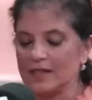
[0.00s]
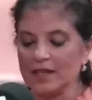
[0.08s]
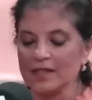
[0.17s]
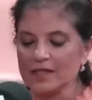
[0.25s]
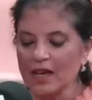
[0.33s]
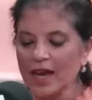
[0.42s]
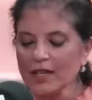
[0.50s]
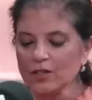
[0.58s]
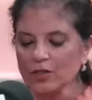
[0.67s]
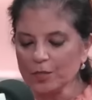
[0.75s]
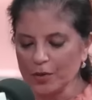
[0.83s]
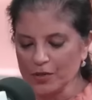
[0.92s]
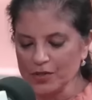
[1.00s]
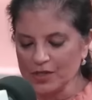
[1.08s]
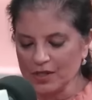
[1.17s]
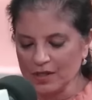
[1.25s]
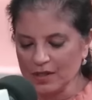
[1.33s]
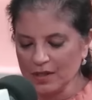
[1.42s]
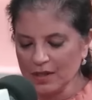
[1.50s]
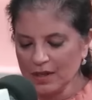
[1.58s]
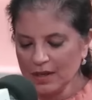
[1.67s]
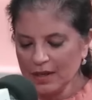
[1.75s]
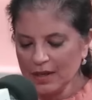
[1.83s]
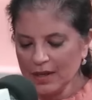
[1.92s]
It's the entitled person
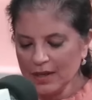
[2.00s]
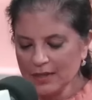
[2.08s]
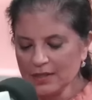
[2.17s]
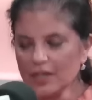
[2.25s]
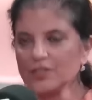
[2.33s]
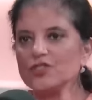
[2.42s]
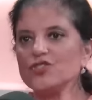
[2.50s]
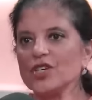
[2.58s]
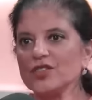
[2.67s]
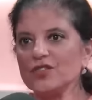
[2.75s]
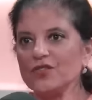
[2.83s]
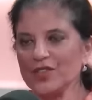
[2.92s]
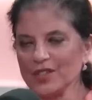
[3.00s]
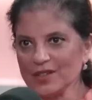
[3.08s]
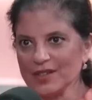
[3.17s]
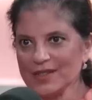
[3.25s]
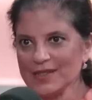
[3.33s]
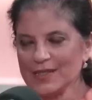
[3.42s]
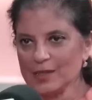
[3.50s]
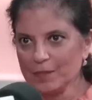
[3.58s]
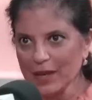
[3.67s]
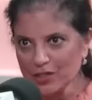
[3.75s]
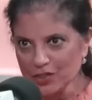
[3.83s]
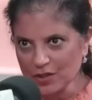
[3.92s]
doesn't just feel
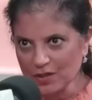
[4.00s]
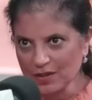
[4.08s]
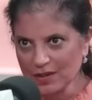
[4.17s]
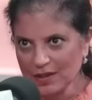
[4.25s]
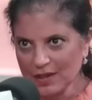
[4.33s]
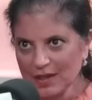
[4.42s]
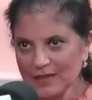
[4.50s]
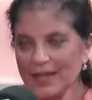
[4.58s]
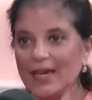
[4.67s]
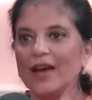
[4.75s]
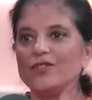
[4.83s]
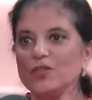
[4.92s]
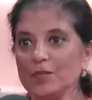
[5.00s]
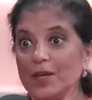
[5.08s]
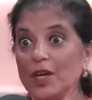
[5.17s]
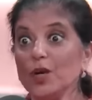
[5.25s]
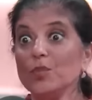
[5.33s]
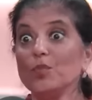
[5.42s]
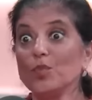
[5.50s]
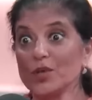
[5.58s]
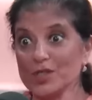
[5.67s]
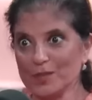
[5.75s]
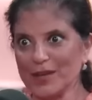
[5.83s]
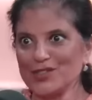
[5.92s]
special. They have to be
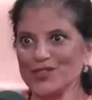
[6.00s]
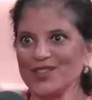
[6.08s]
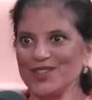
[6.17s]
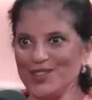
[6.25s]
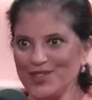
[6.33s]
more special